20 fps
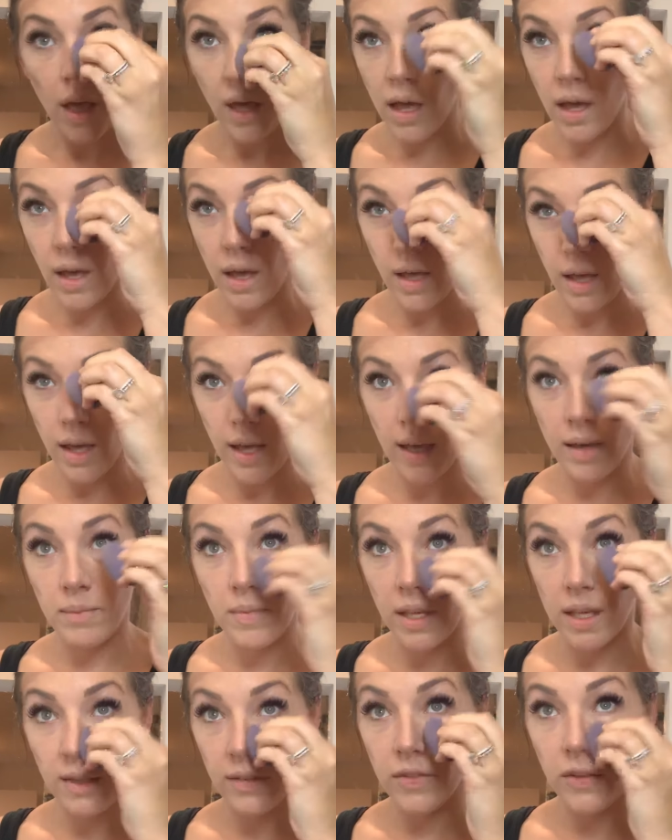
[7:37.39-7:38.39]

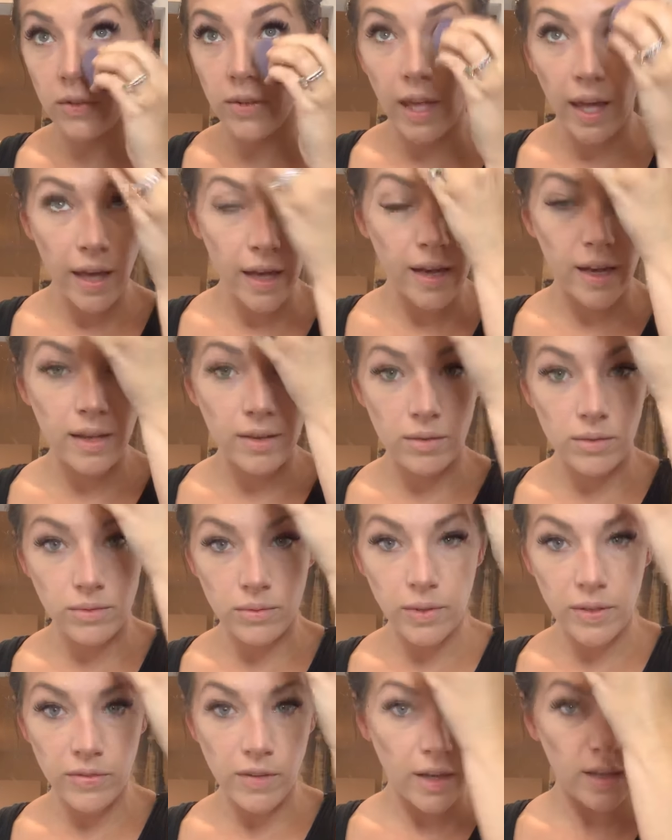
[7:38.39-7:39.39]
And if you can't,
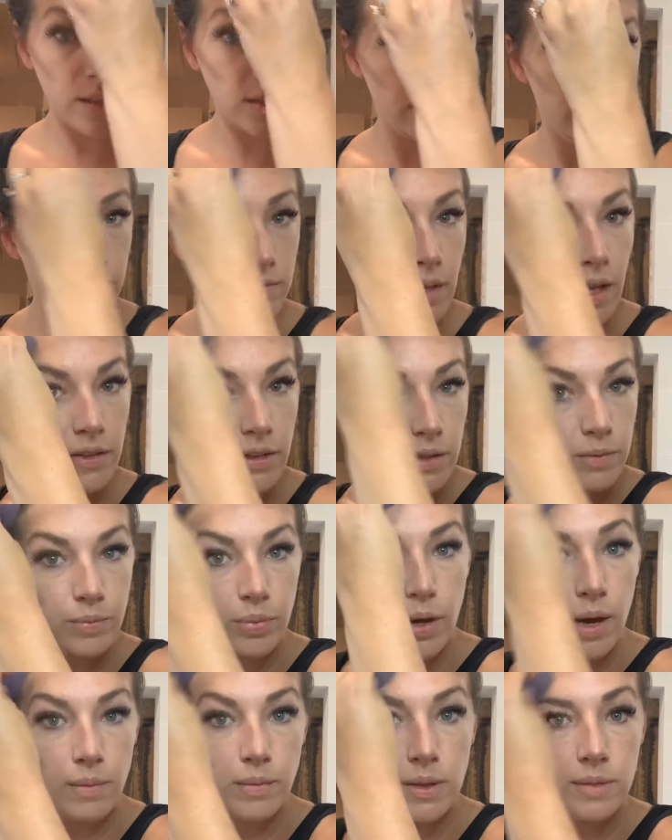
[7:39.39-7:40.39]
we've got other
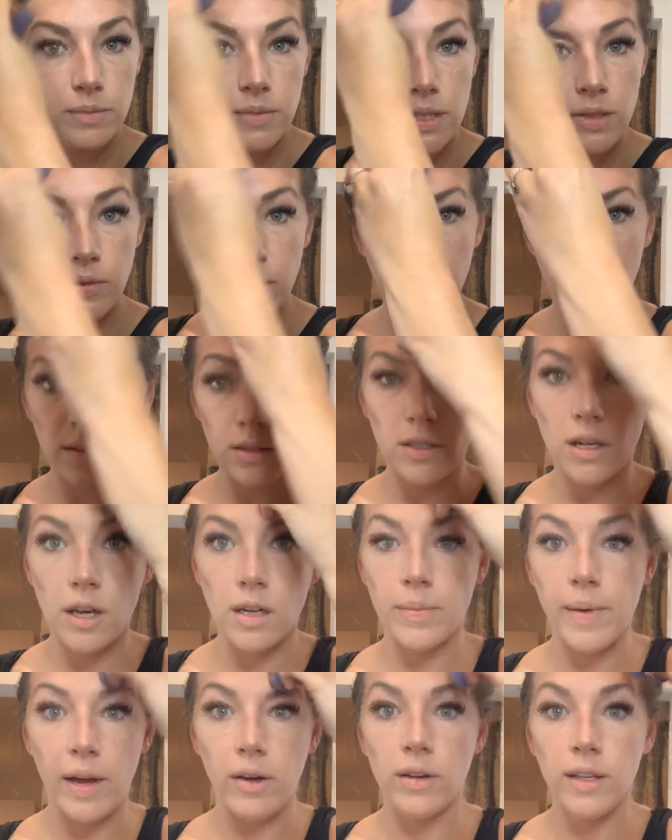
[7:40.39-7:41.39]
problems that we need to
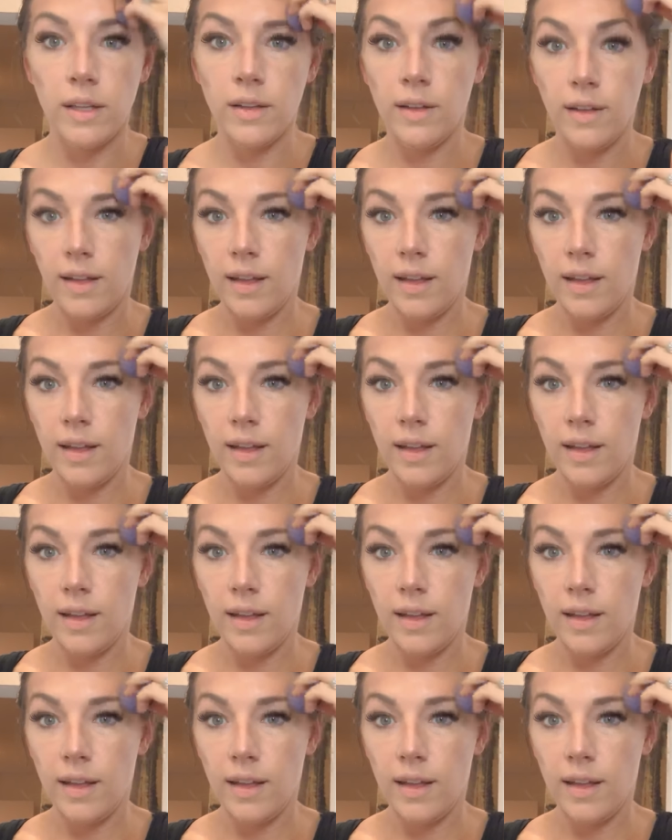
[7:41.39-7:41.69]
talk about.